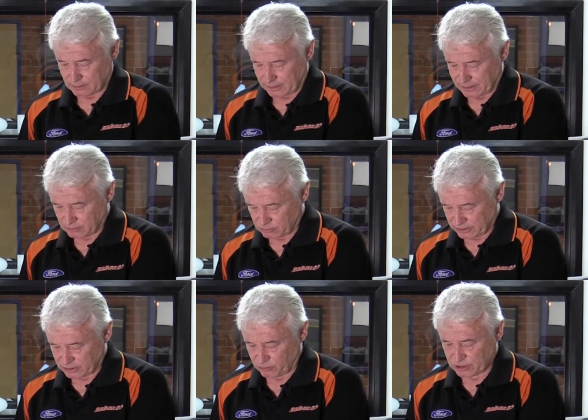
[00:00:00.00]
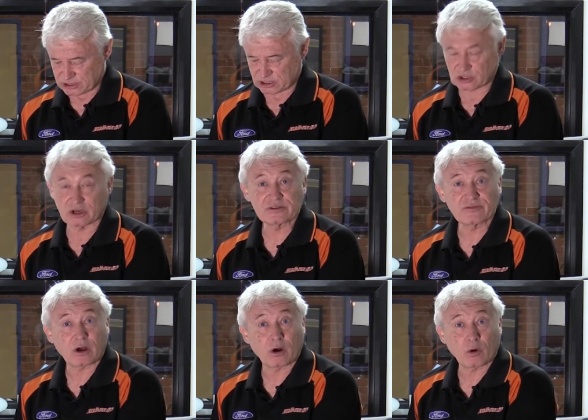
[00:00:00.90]
increase the size of
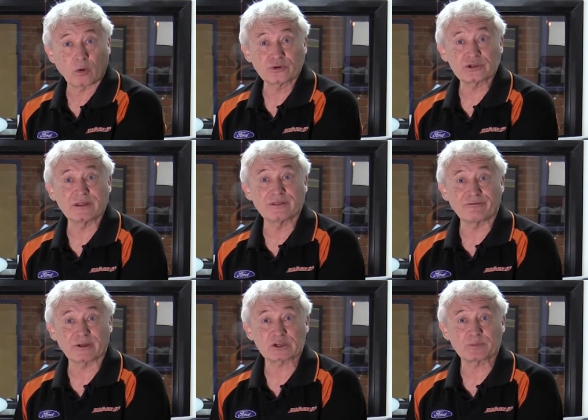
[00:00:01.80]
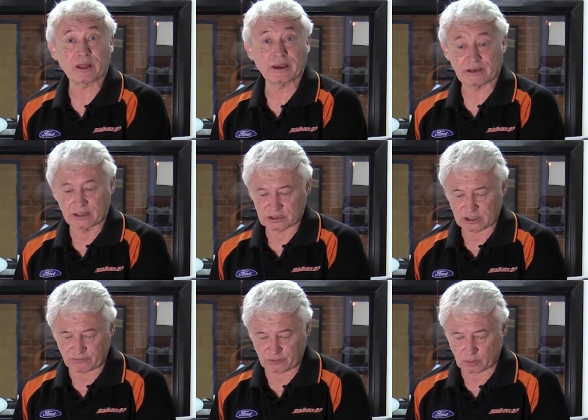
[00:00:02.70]
the holes in the flex plate to
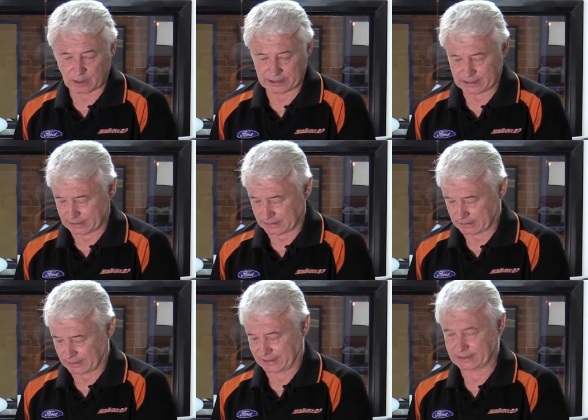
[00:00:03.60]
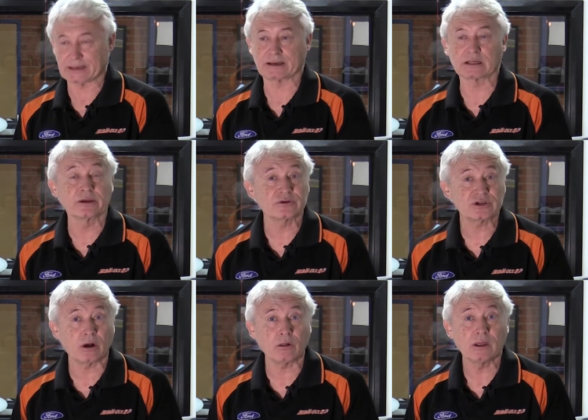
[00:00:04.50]
give you a clearance
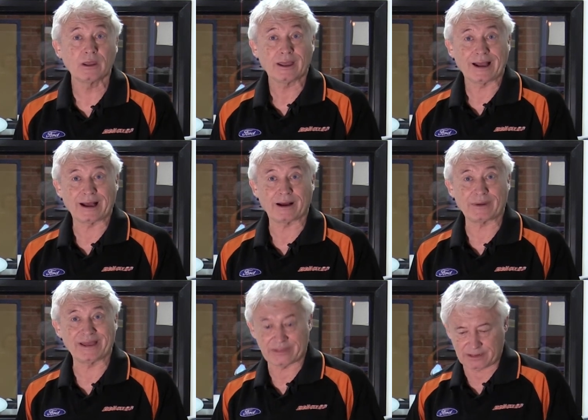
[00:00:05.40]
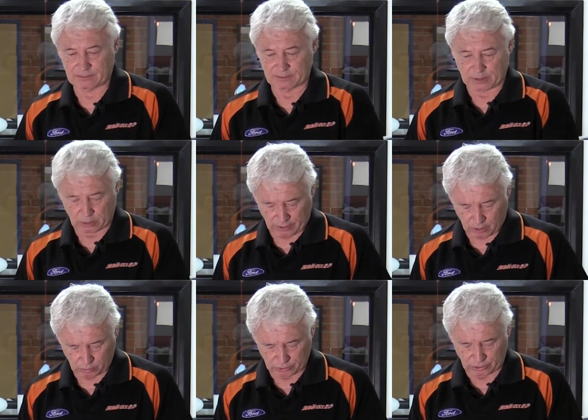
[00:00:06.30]
hole, and then bolt the
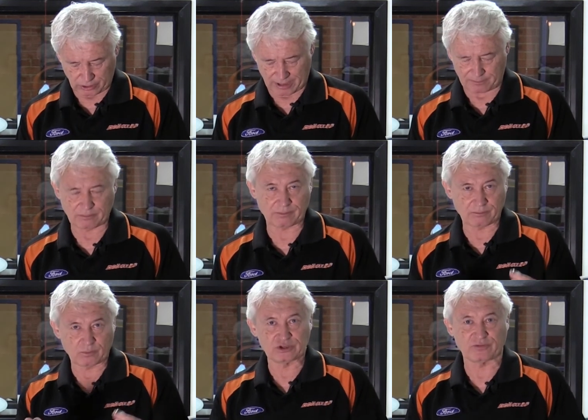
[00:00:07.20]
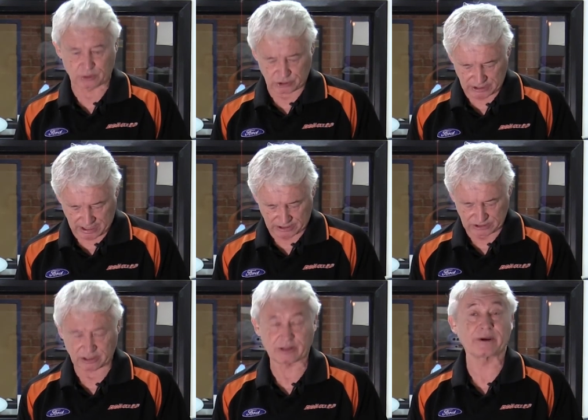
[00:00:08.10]
whole unit up once you put your dowels
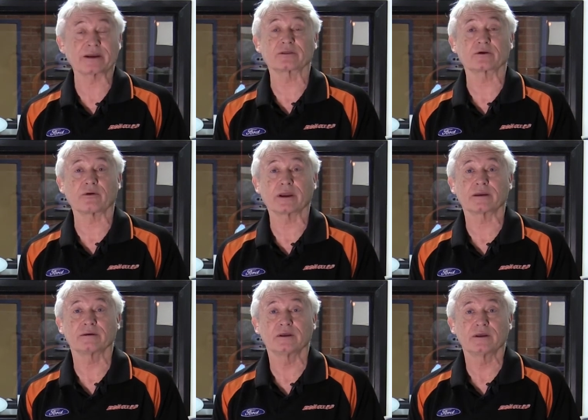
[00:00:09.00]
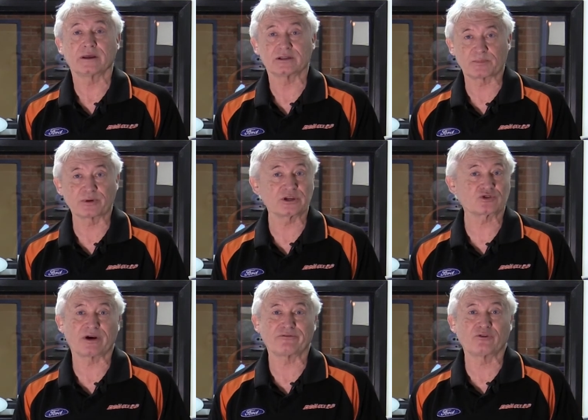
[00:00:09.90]
into the back of the crank. That's a pretty
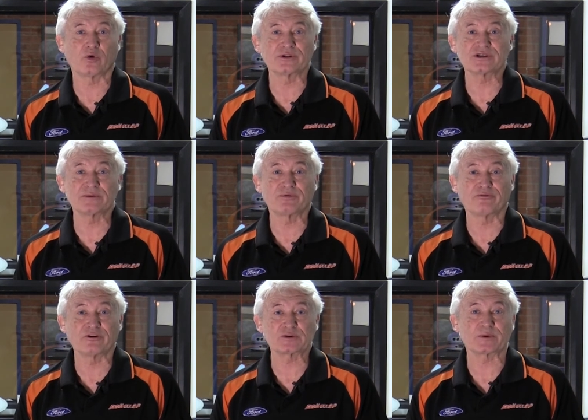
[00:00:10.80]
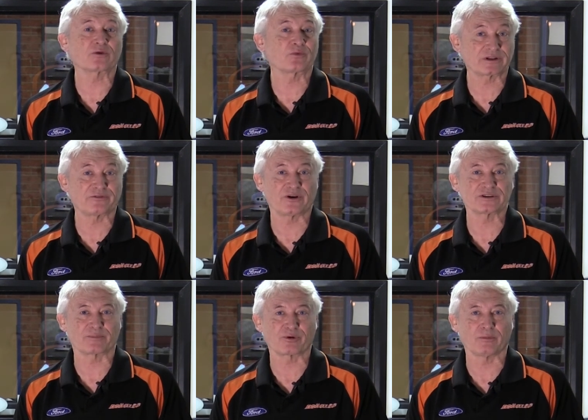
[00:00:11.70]
straightforward and simple fix, but it rectifies
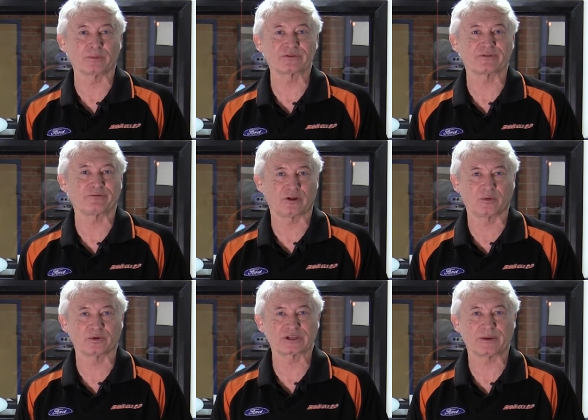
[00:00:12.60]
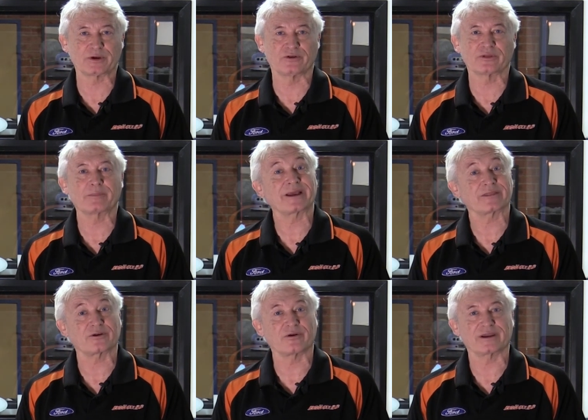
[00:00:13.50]
the problems of the flywheels coming off the back of
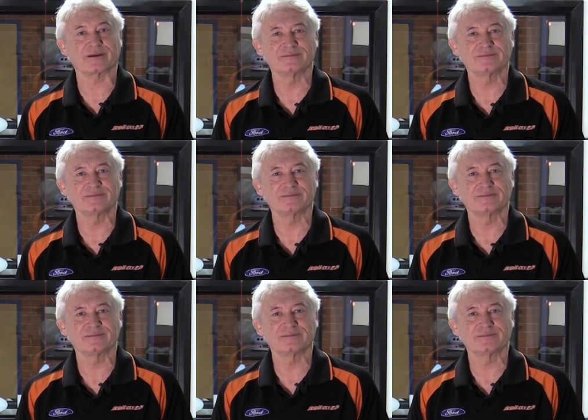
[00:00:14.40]
the crank.